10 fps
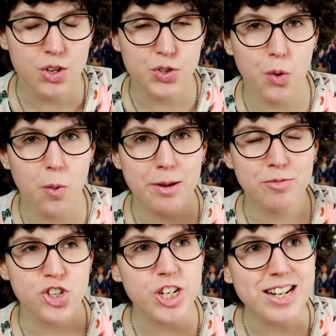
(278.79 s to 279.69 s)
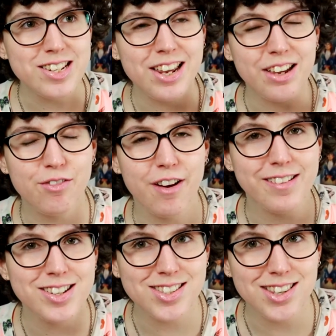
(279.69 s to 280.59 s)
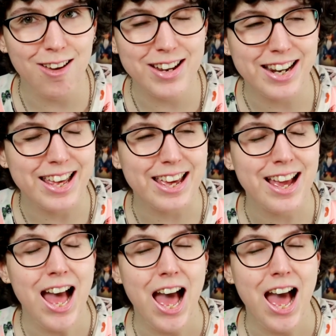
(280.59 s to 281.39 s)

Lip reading: so I'm cheating very slightly,